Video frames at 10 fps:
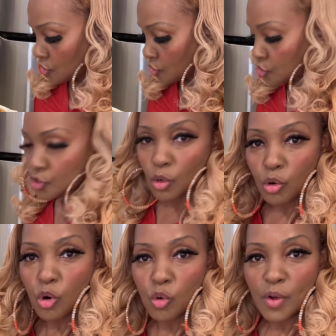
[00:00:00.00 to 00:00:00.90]
So
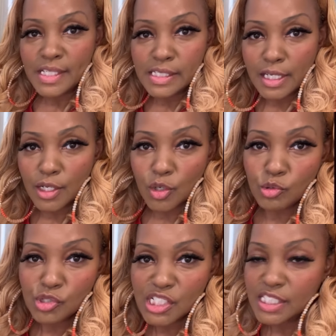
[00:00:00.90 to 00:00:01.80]
who is it who
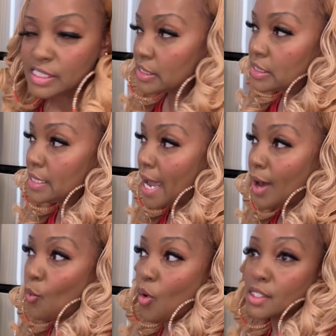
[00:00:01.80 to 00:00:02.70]
just does
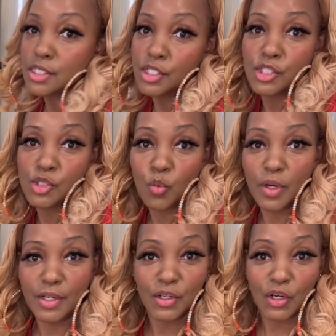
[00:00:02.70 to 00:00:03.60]
not want to
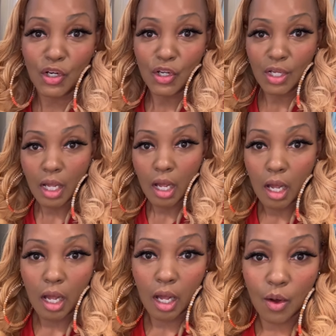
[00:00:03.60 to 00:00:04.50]
surrender?
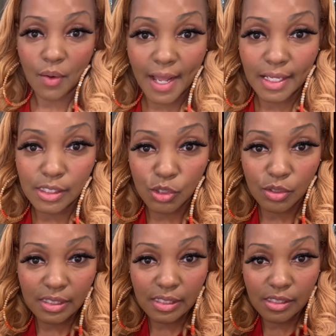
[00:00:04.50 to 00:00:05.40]
Okay, so
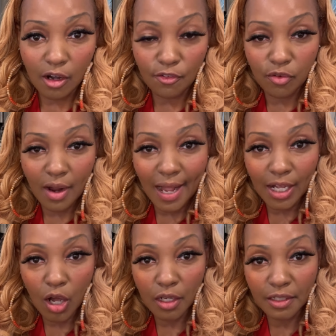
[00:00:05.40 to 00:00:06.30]
this is our fried
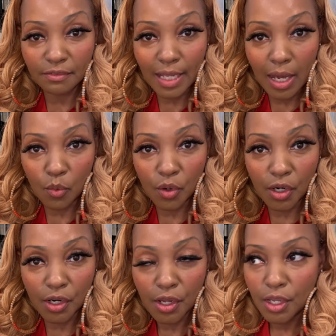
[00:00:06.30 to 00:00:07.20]

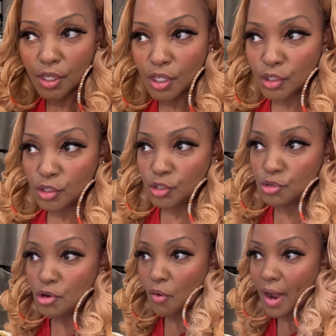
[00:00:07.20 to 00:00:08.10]
cauliflower. You
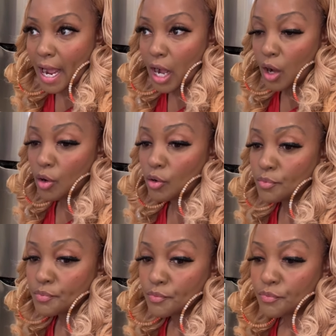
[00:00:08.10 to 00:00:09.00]
know how
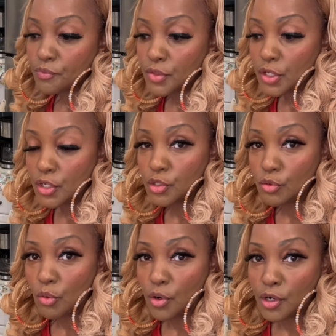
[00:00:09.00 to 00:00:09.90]
you
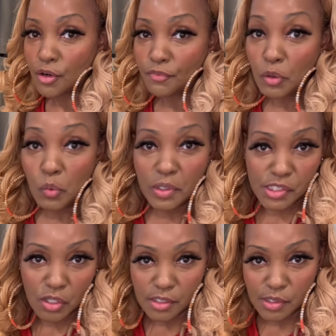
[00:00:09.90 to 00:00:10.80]
order your food with
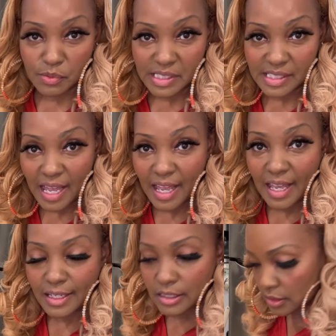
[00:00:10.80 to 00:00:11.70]
sauce on the side?